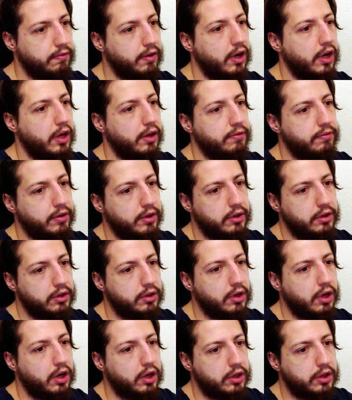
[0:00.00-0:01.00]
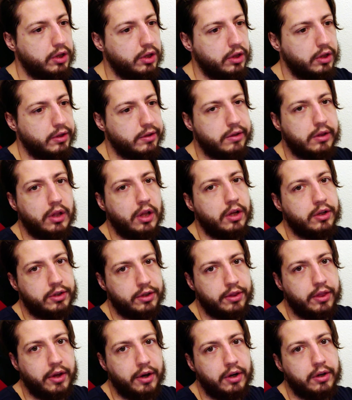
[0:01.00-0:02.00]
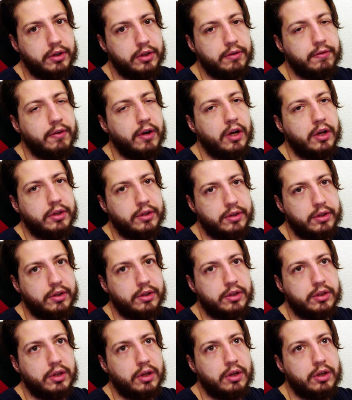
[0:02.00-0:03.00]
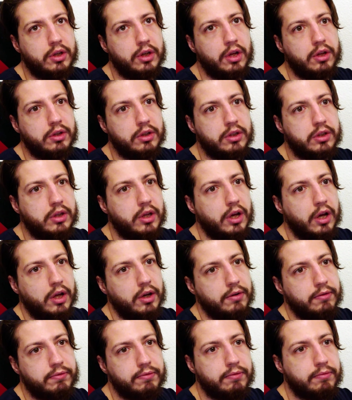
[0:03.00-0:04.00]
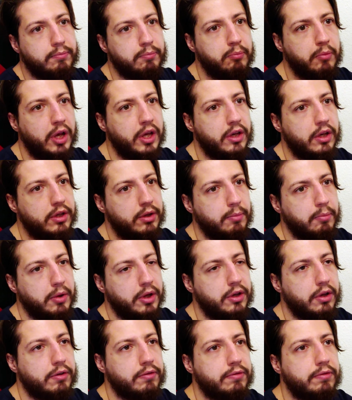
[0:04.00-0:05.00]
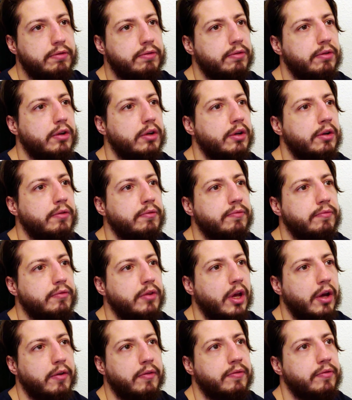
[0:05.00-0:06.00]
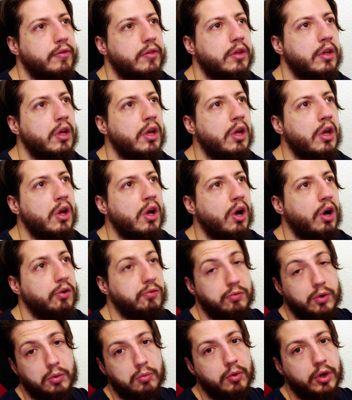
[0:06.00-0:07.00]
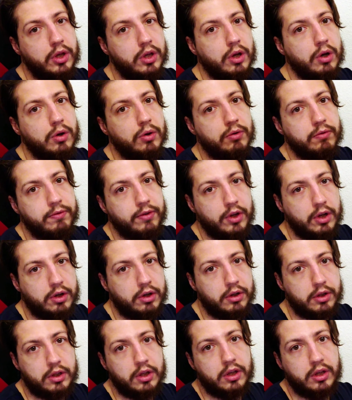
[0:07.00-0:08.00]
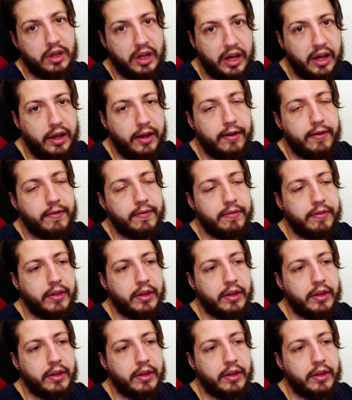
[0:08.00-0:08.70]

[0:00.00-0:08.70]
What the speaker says: Vive and Oculus launched their devices and kind of made it a bit of what we know VR today.